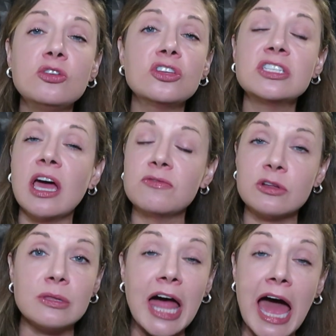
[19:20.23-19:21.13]
you just have
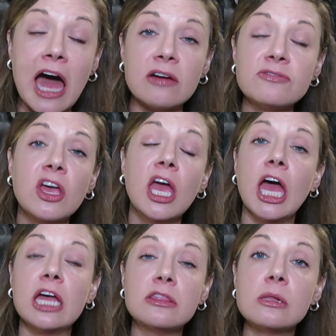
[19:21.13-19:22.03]
to laugh at